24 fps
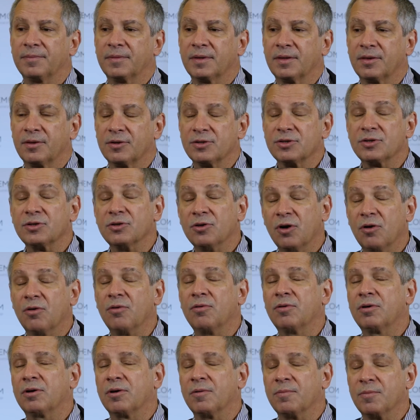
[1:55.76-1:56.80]
There's
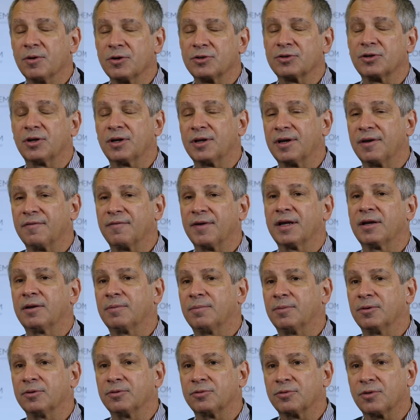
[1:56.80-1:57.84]
no commercially
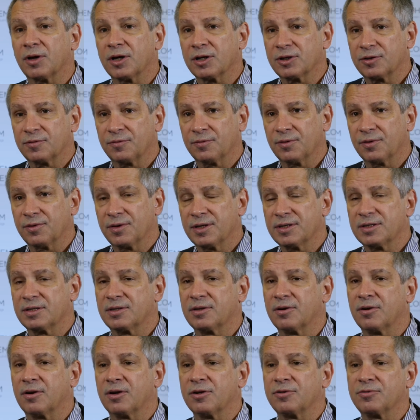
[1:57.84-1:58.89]
available drugs for this.
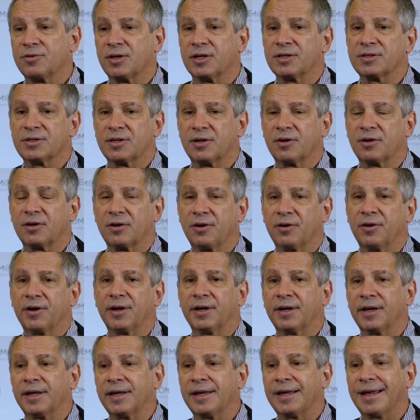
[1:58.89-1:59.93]
There are drugs that are
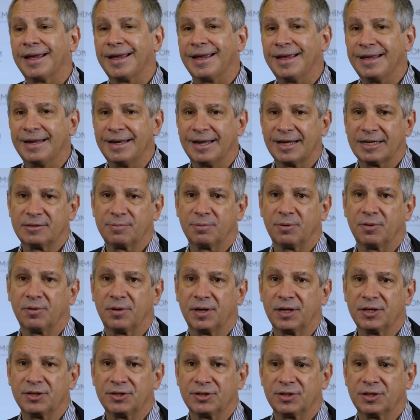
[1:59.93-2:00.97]
currently in
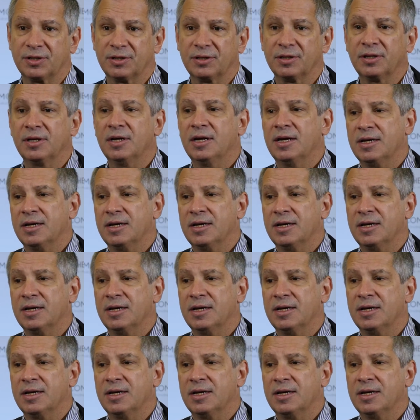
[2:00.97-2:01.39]
exploration.